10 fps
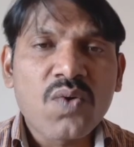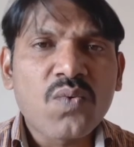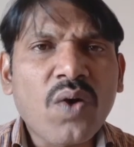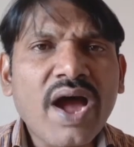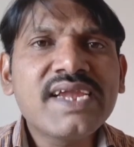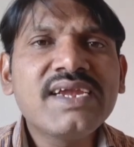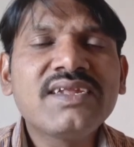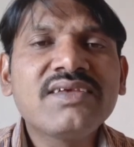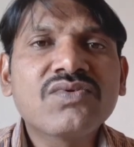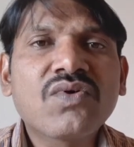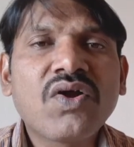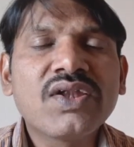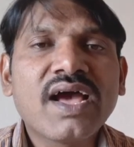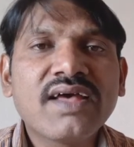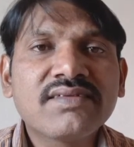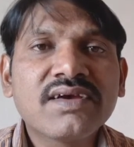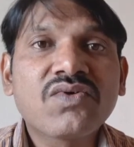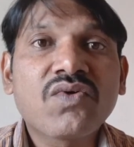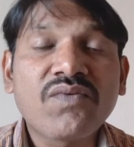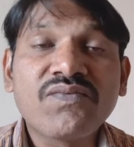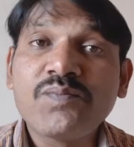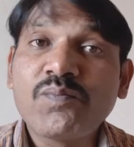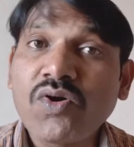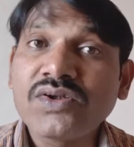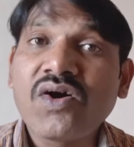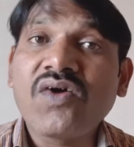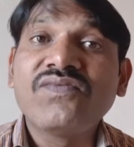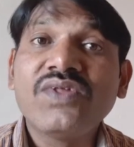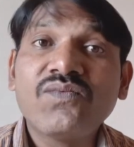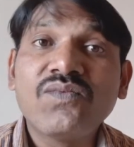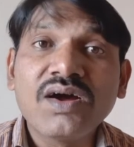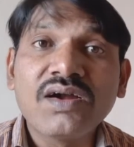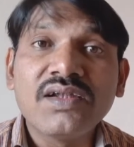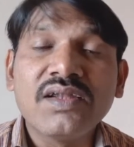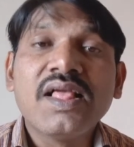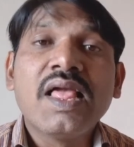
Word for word: Why it is called as a coffee pot of the world?